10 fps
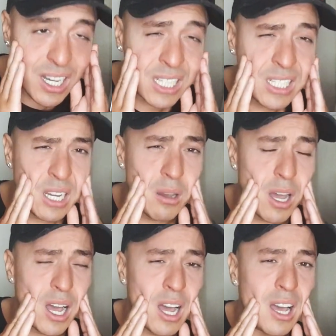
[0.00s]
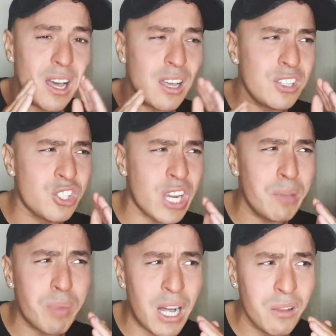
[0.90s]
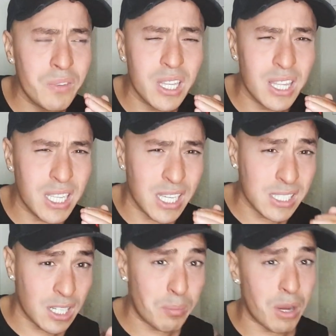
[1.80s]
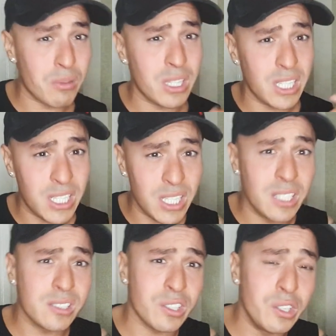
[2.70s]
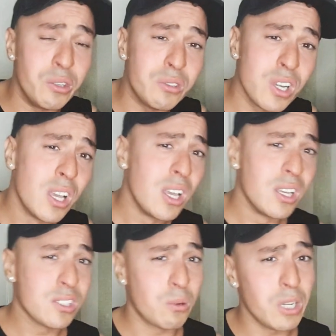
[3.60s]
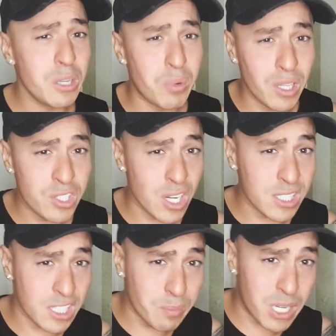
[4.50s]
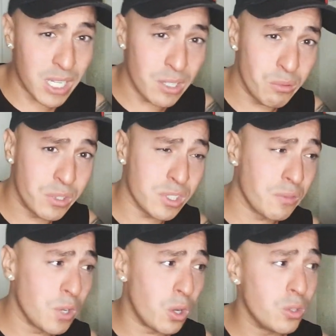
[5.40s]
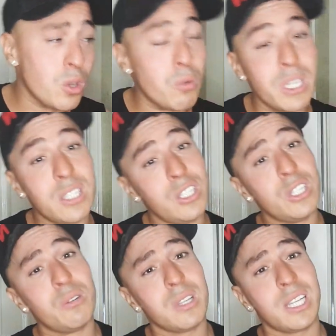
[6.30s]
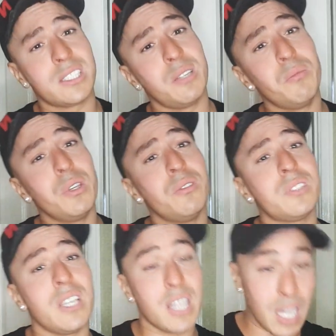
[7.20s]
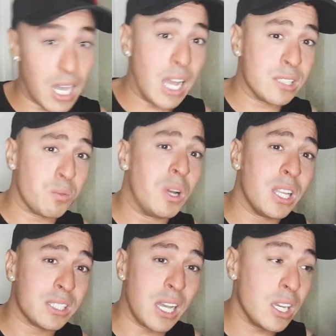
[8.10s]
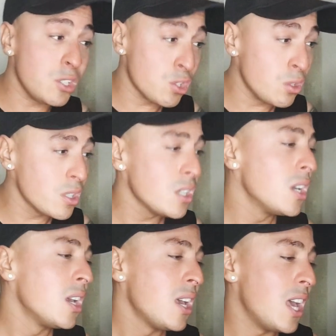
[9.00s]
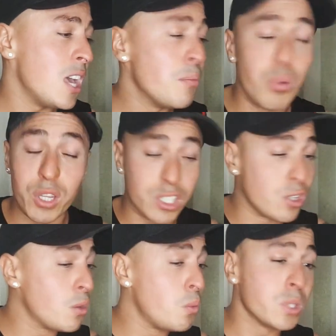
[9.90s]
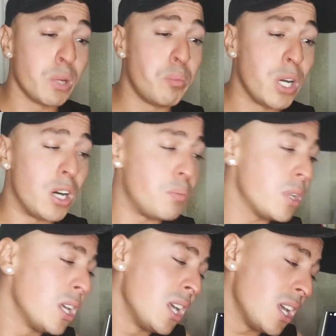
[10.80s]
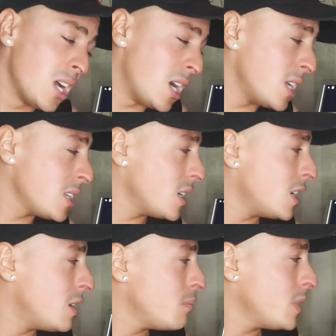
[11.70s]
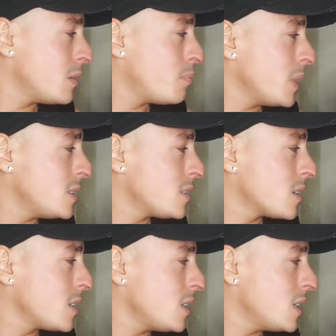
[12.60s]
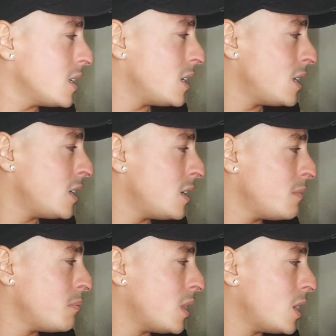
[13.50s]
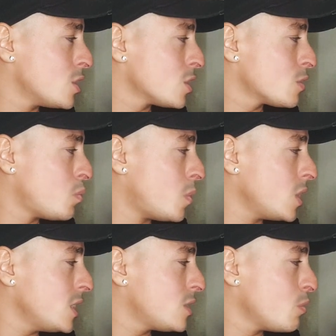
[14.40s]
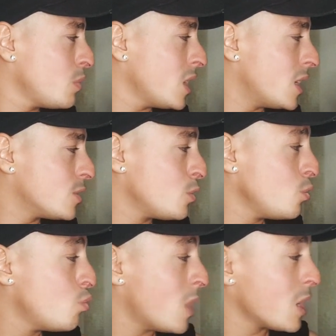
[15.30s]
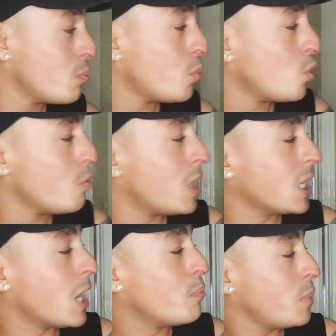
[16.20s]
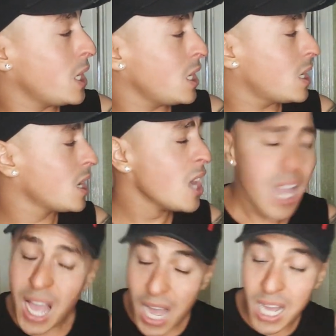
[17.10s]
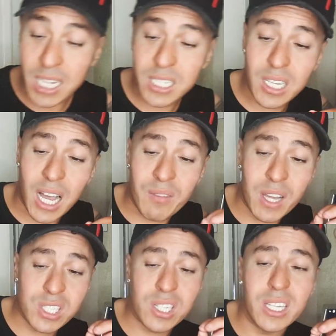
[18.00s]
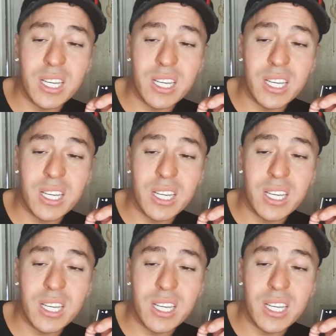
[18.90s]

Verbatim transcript: and uh, uh, J Balvin I think it is and apparently he is huge so I apologize that's my ignorance of not knowing you know Latin music as well as I should. Um, but the song was a bop. And um, yeah, basically, um, I just wanted to react to Rag and Bone Man and Pink. And I've actually